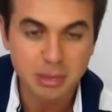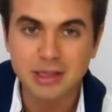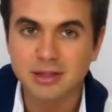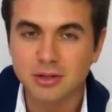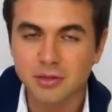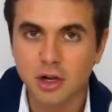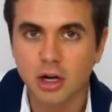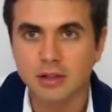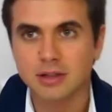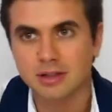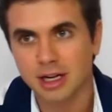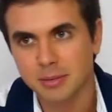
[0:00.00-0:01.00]
pieces of
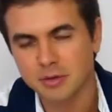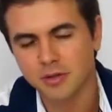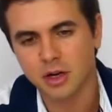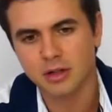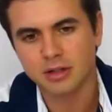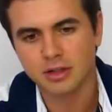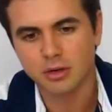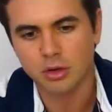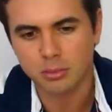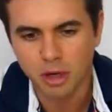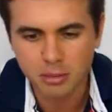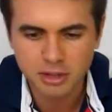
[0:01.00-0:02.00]
content, types of content you
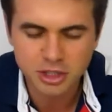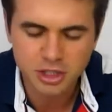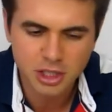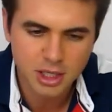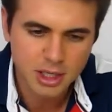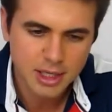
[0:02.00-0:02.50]
can publish.